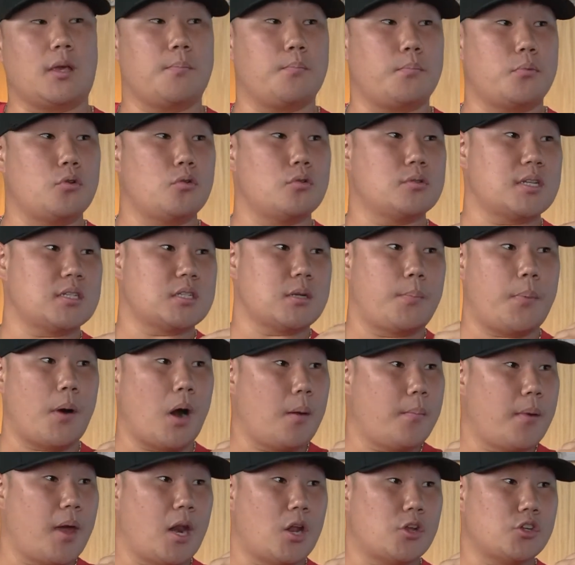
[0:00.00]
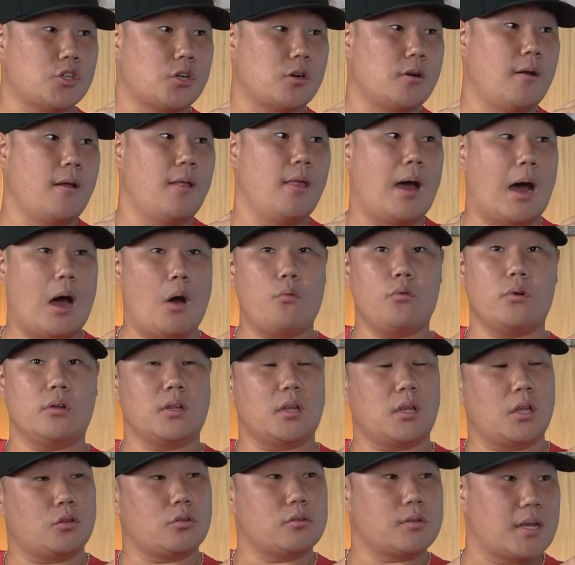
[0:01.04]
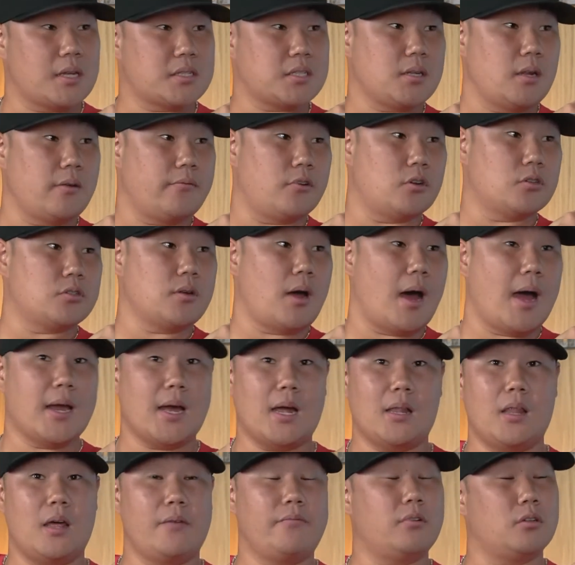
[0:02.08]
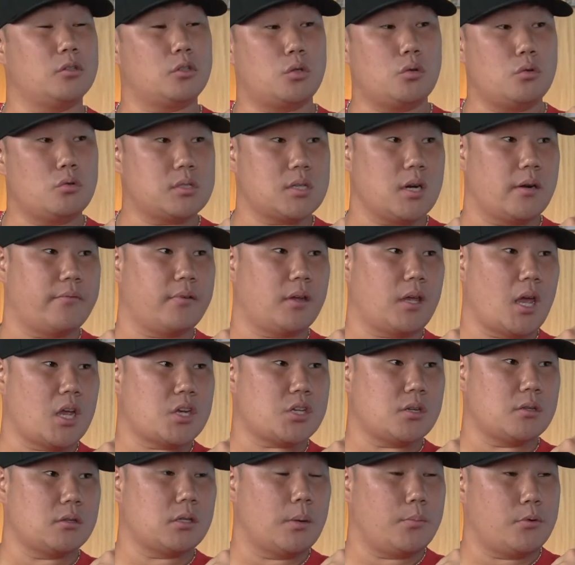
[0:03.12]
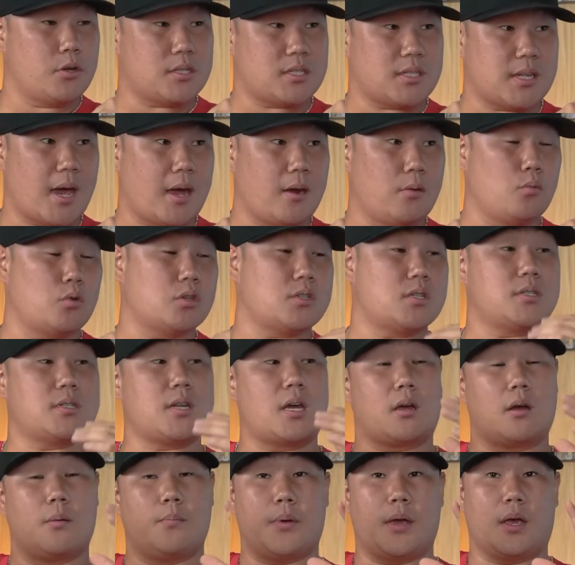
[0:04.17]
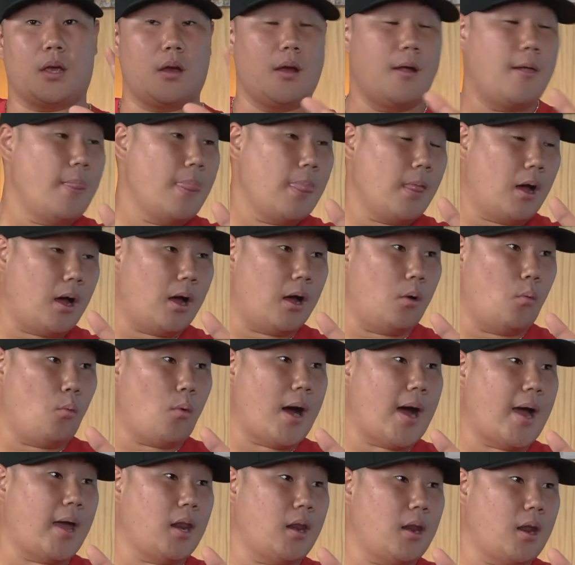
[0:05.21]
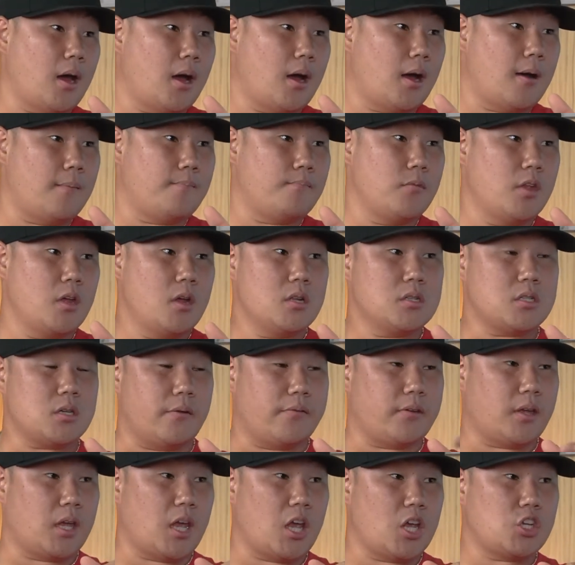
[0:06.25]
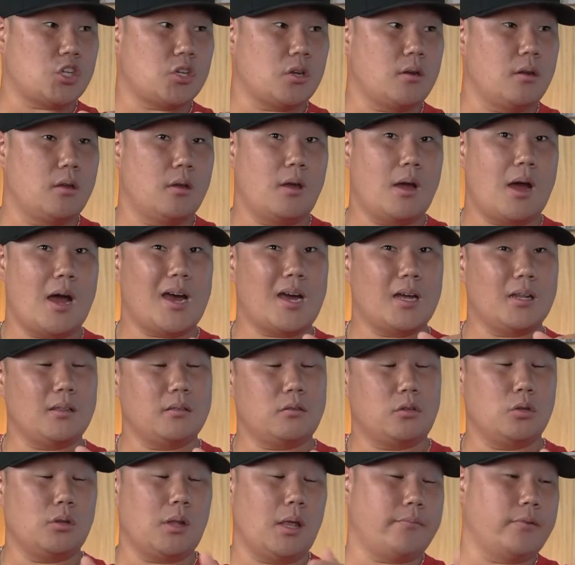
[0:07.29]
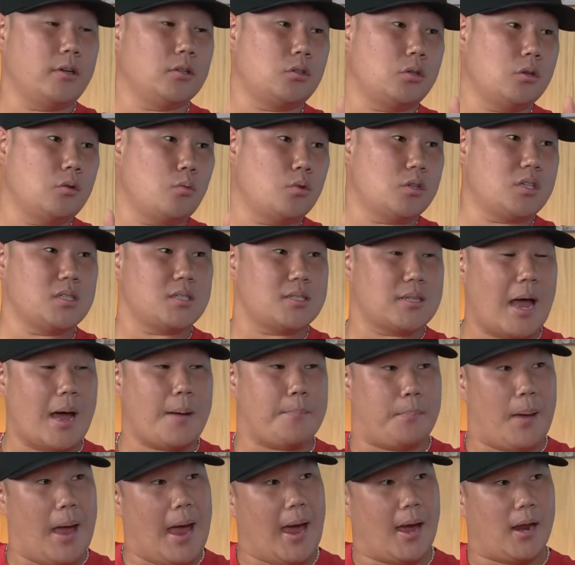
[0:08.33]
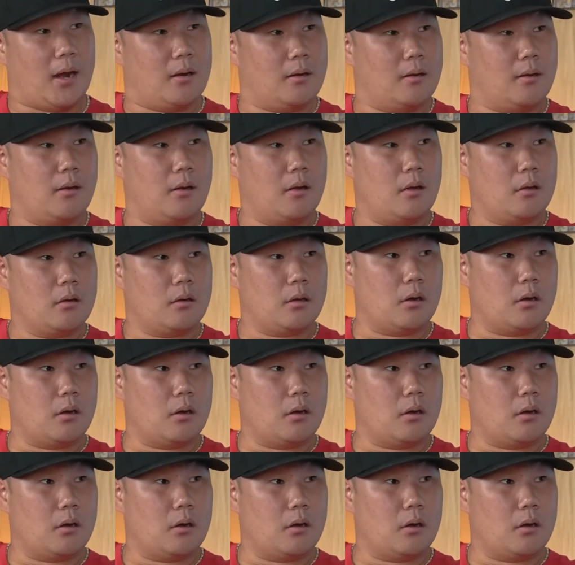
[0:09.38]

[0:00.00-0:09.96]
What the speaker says: booze as a bar manager, I wanted to take the next level. So I got level 2 certification, WSAT, which is like a big wine certification. I got to level 2, which is not bad. You know,